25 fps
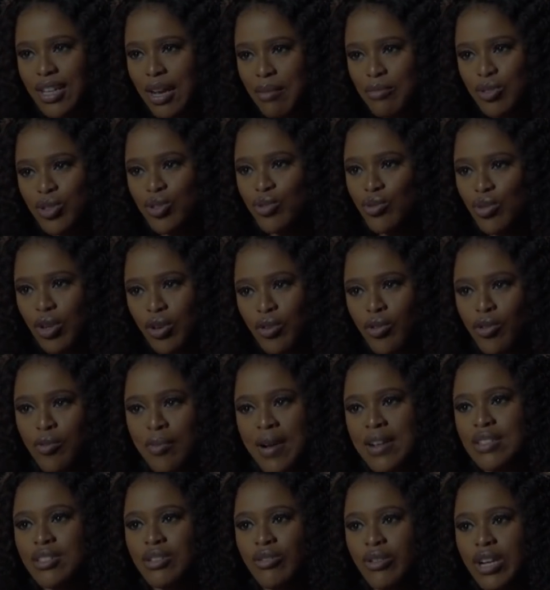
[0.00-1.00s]
comes to a
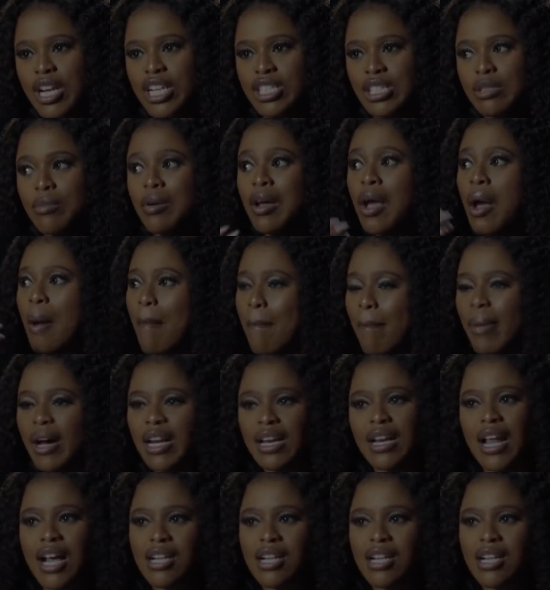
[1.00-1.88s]
romantic relationship, but it